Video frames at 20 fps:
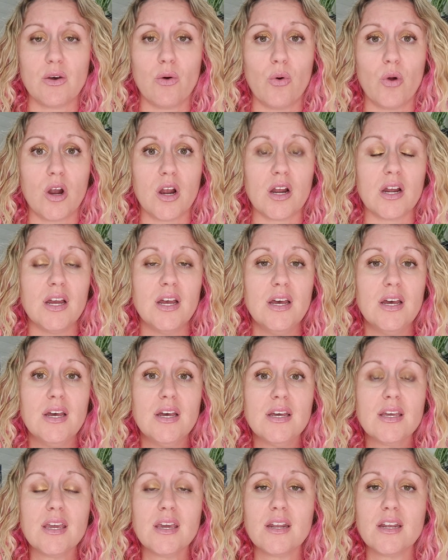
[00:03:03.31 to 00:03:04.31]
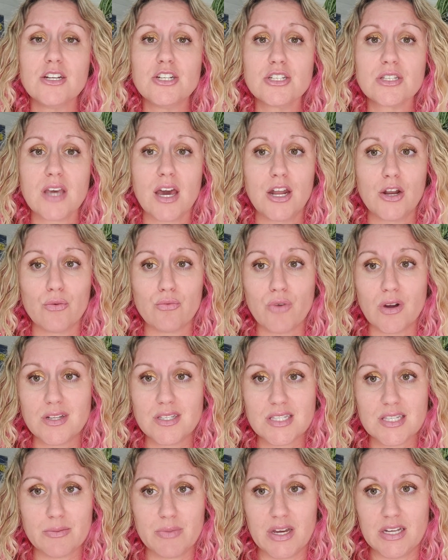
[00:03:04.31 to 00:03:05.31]
Or can I just kind of
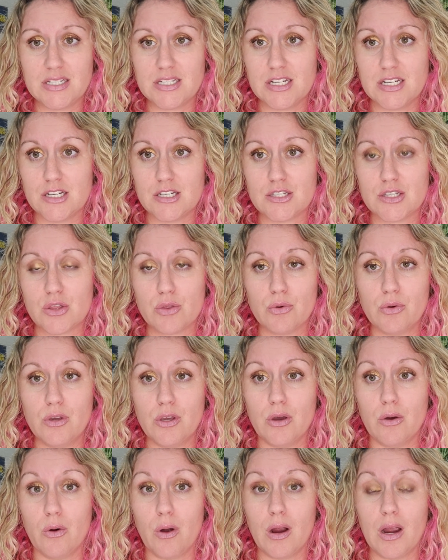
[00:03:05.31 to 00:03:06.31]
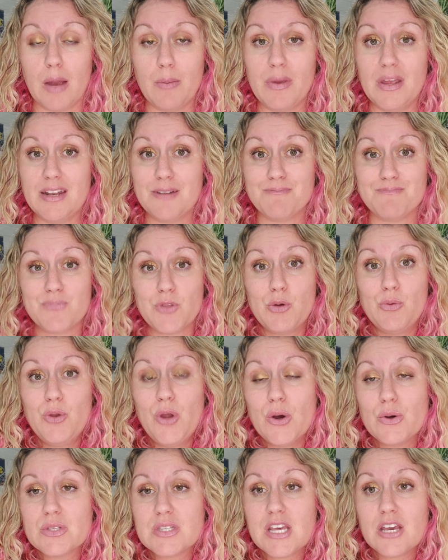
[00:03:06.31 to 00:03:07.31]
run some ideas through you? Or, who
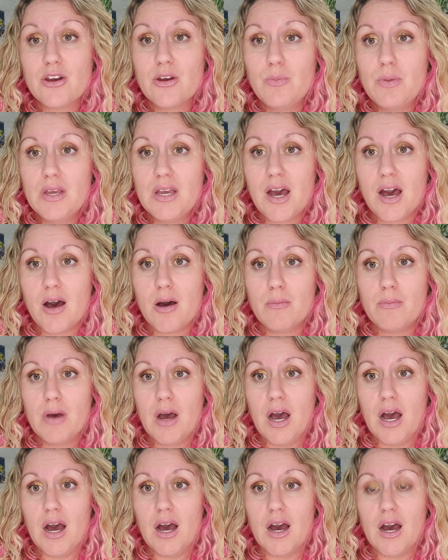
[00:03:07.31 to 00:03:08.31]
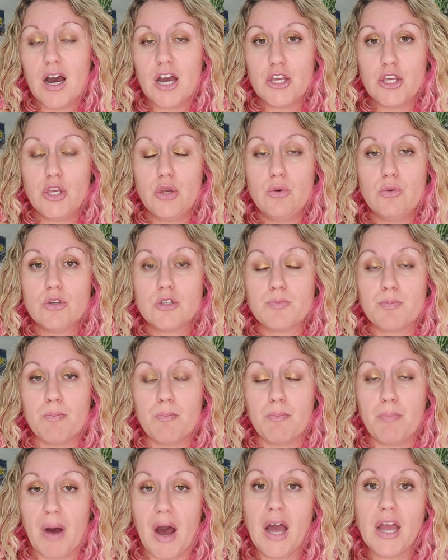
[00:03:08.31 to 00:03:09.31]
knows? They could become a huge
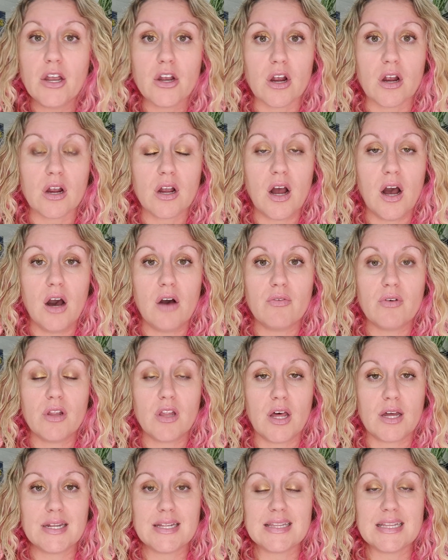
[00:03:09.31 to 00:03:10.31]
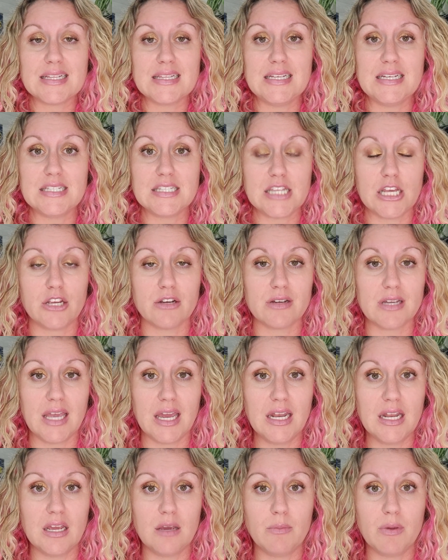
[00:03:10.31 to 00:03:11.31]
buyer of a lot of the leads that you're
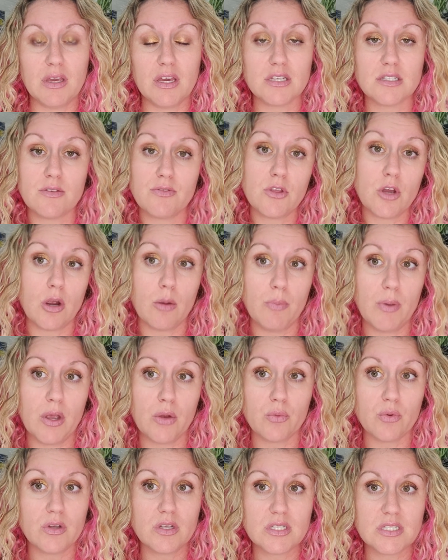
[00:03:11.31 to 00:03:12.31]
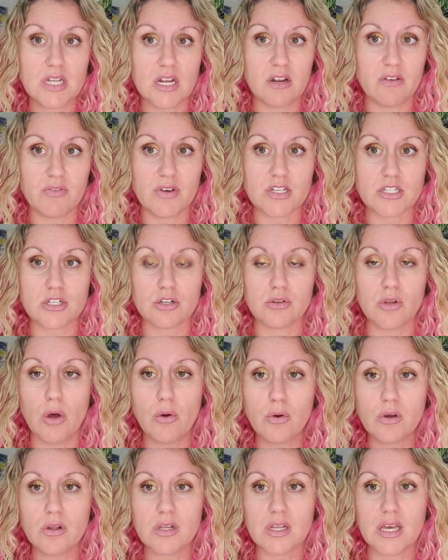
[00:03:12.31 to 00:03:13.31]
getting, because if they're a big real estate investor
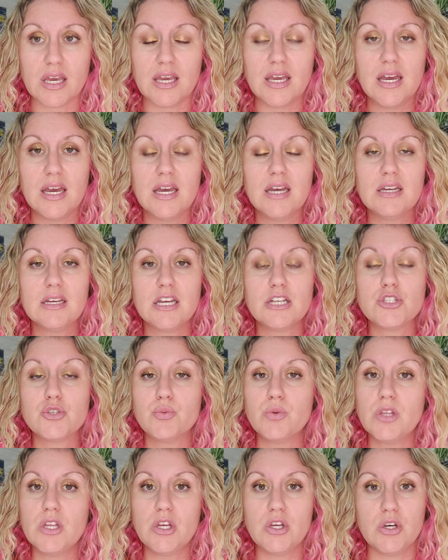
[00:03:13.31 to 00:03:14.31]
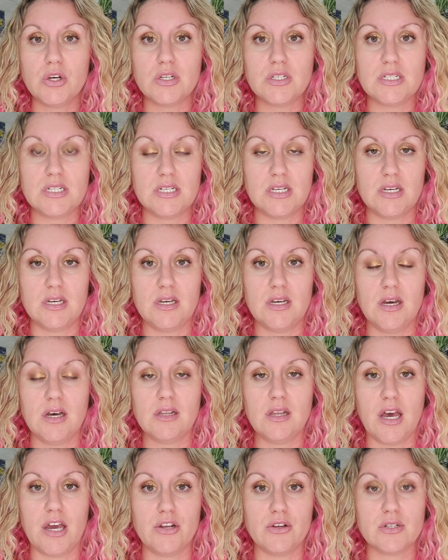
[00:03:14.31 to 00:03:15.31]
locally, it's really good to
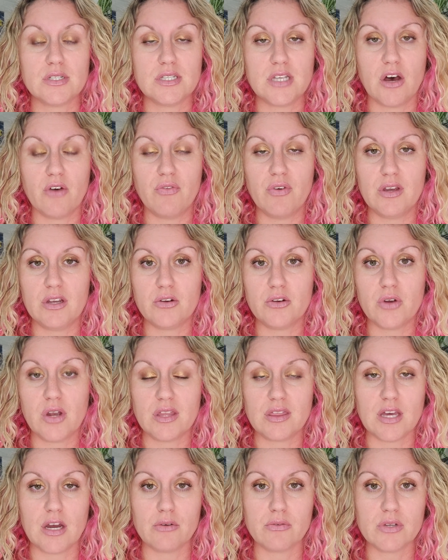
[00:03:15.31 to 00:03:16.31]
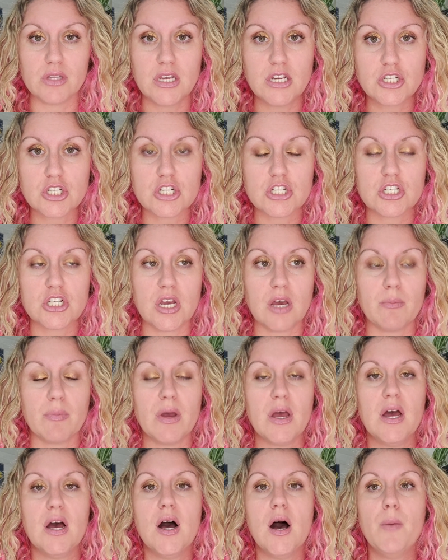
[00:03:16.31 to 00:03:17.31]
align yourself and create that relationship.
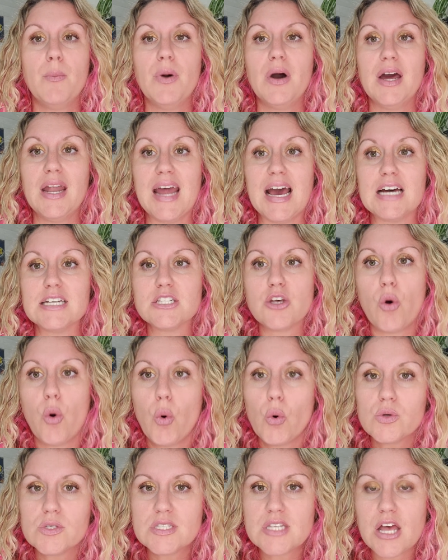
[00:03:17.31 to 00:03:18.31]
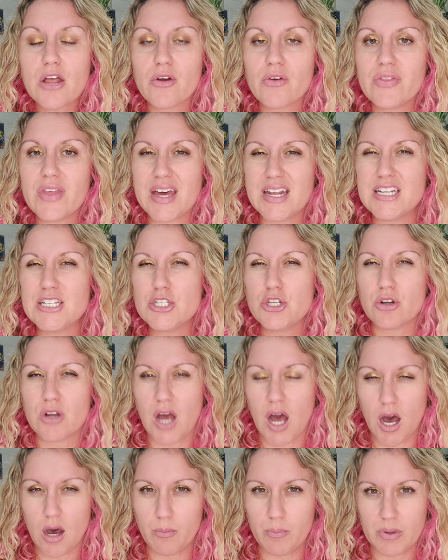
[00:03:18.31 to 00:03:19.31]
But as a wholesaler, that is your
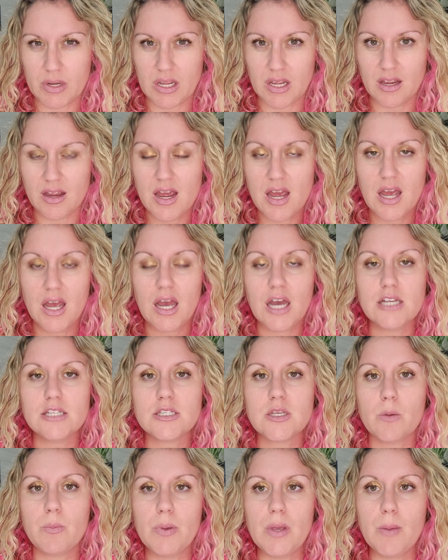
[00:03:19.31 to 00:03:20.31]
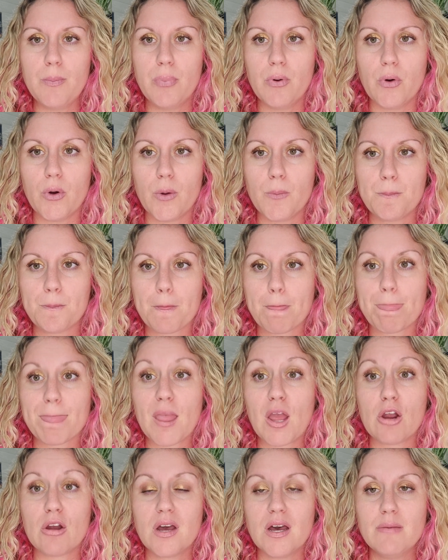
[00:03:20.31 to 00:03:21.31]
company. And so people
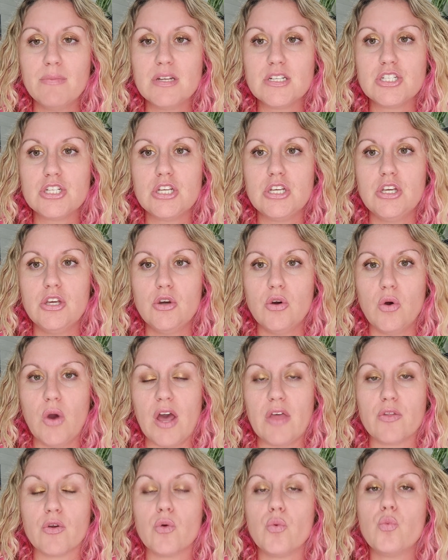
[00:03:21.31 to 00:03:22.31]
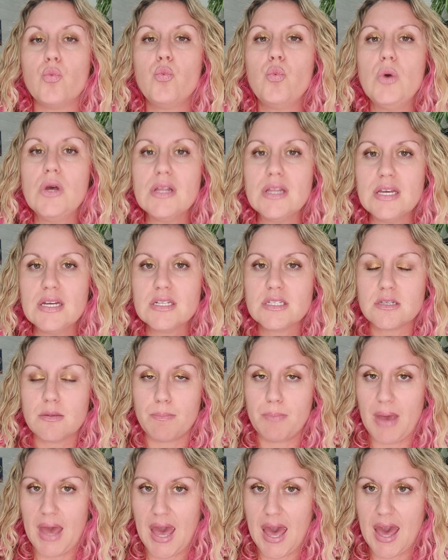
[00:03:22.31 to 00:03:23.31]
are coming to you and they're willing to
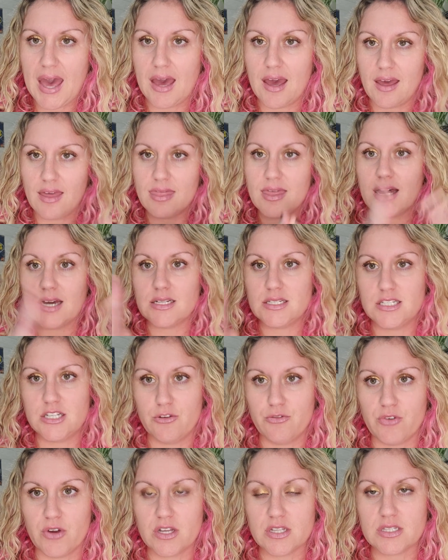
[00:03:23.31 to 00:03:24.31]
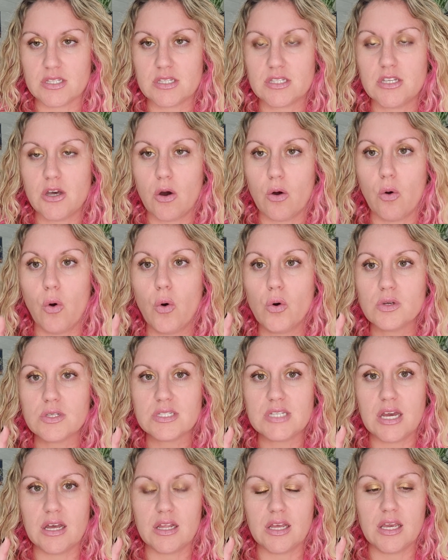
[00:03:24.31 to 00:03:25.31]
pay that difference. So
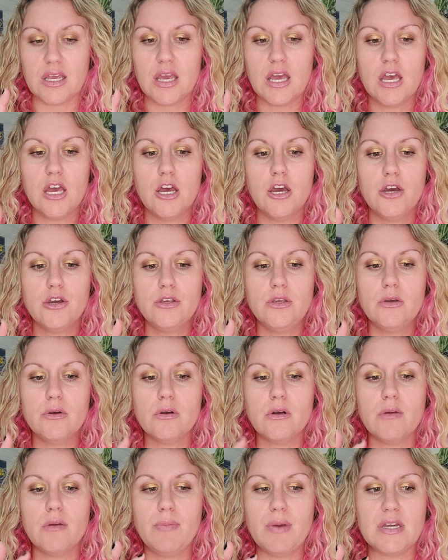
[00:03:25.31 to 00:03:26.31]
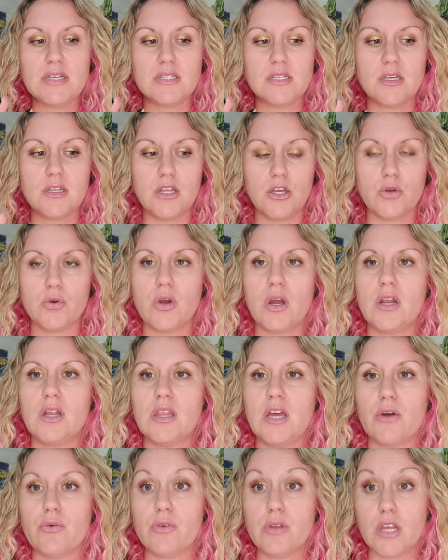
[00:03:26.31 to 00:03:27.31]
wholesaling, you are basically creating
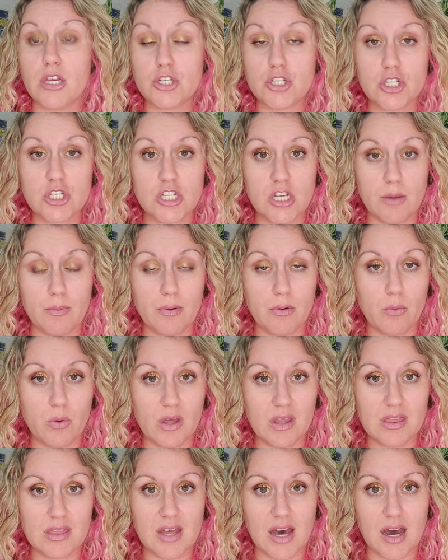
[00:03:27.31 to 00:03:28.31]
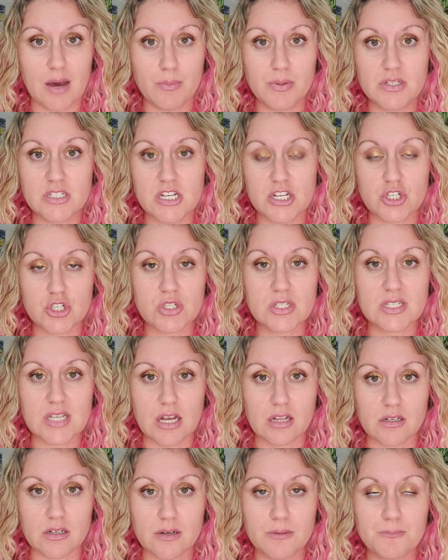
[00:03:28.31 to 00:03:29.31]
that relationship with that potential
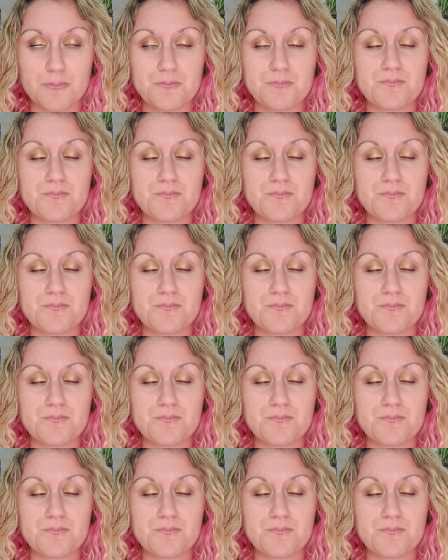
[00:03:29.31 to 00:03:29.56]
seller.